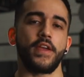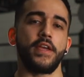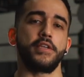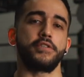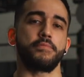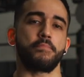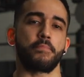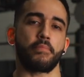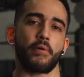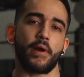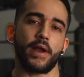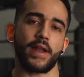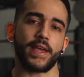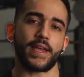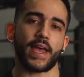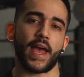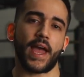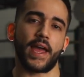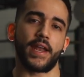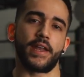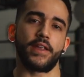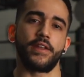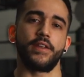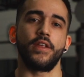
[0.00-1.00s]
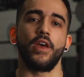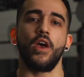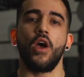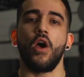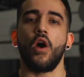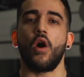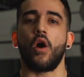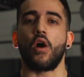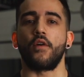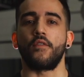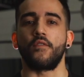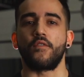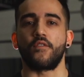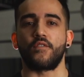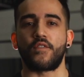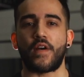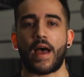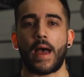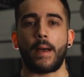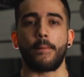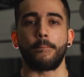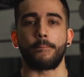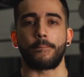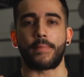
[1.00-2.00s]
is predicated on
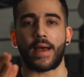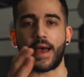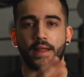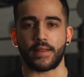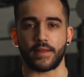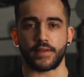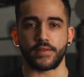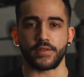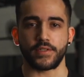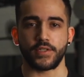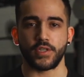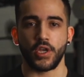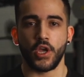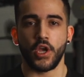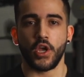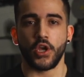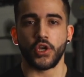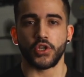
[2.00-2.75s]
fat balance.